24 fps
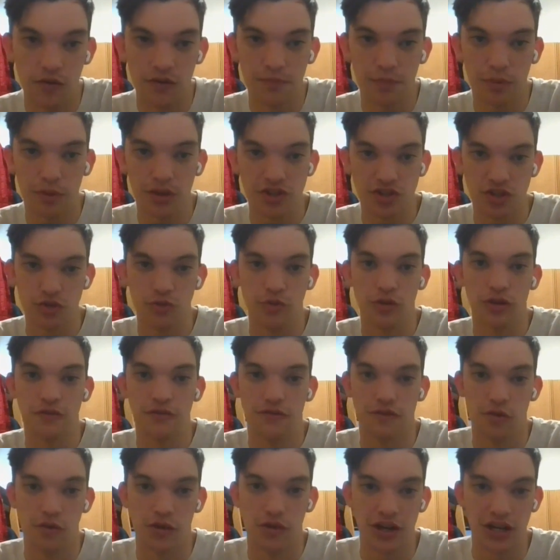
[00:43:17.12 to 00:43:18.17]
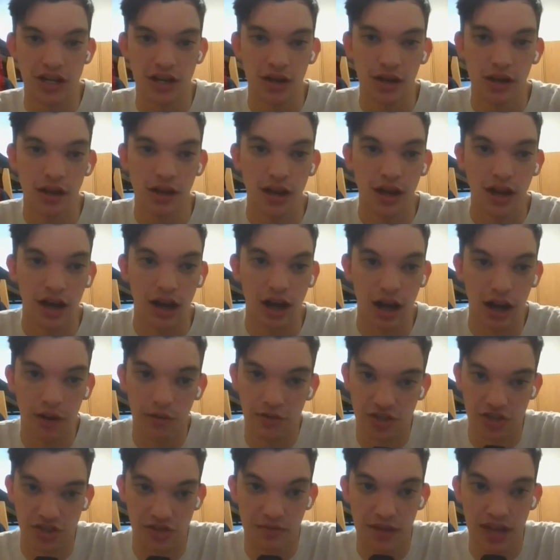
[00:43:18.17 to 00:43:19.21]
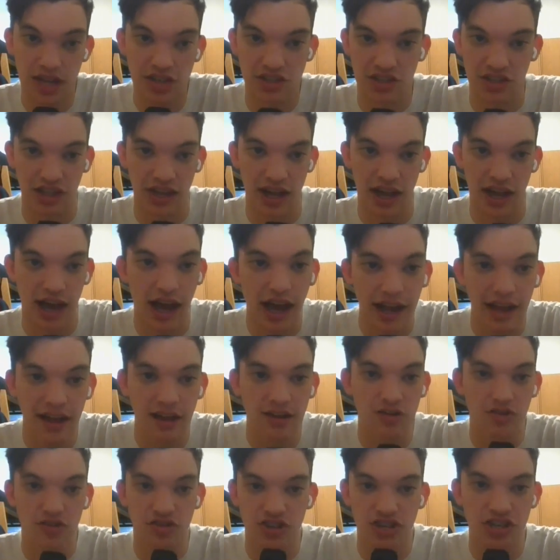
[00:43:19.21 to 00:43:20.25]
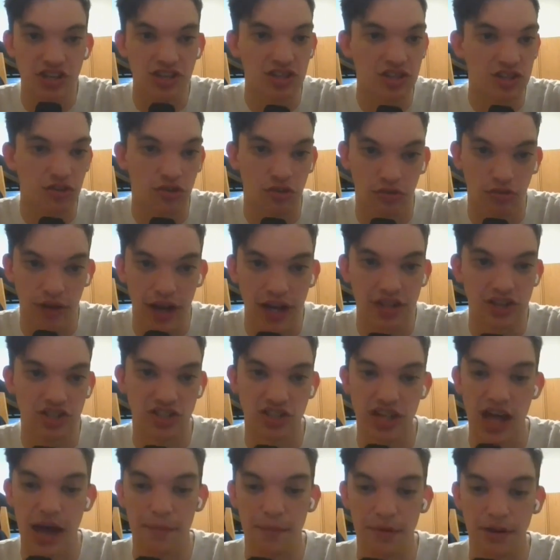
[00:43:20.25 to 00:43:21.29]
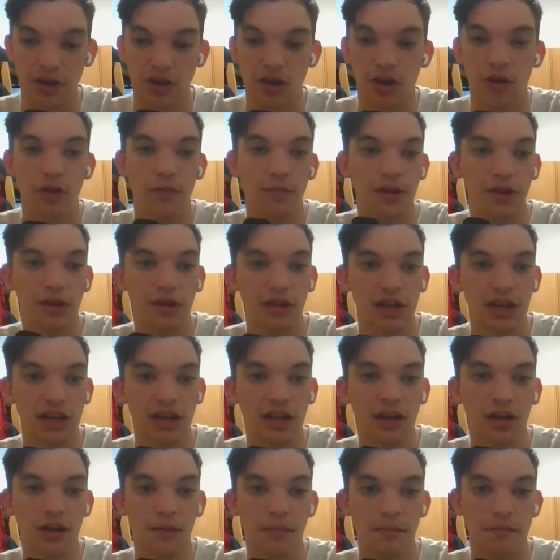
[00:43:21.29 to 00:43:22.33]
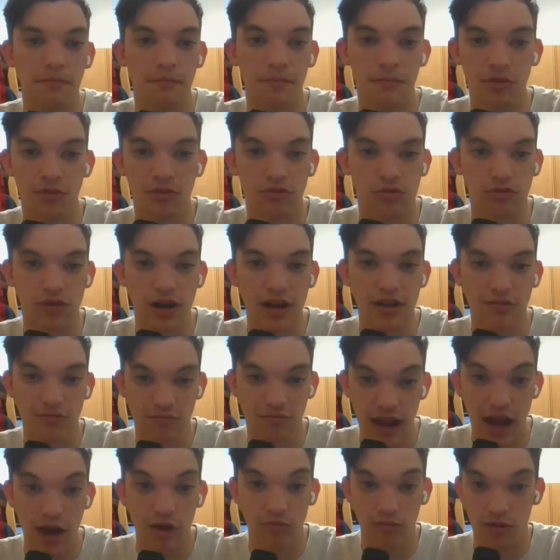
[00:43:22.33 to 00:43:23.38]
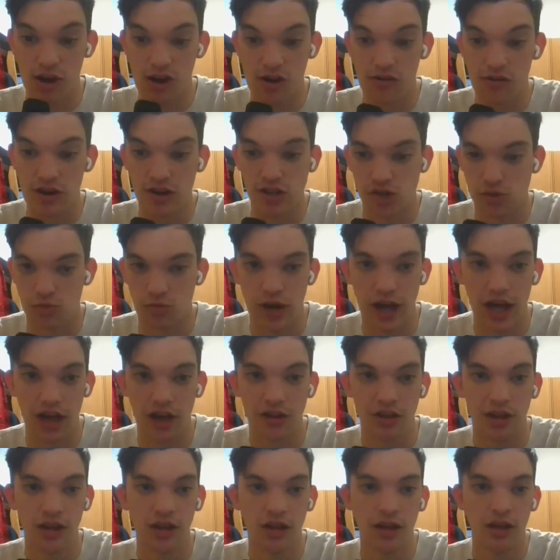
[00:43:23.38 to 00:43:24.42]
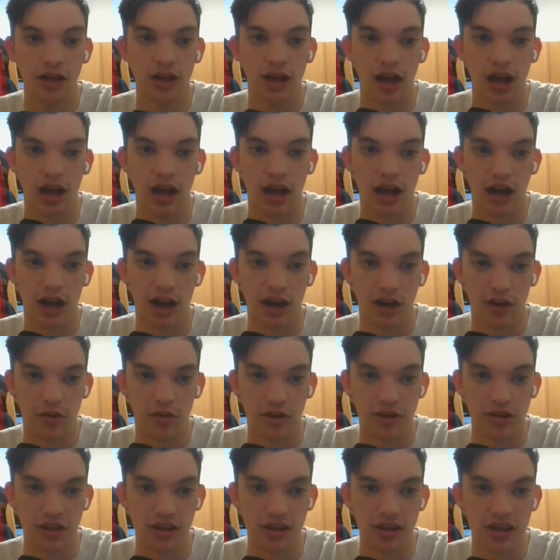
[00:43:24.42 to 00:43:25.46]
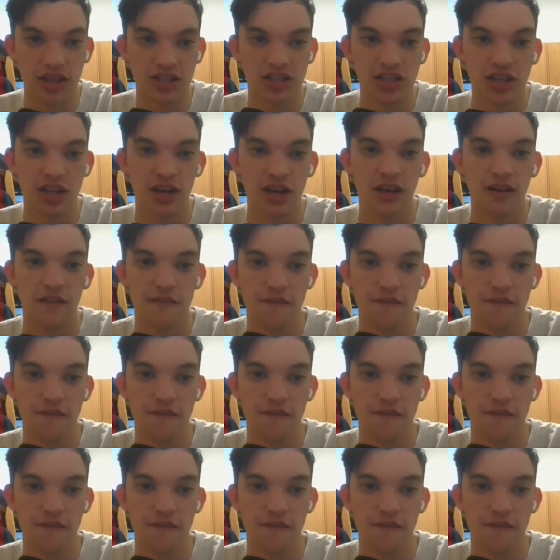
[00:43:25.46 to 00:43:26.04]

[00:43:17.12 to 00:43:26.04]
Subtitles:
4.2 140, which is amazing. High energy. Great stop and go ability. Great route runner as well, according to this.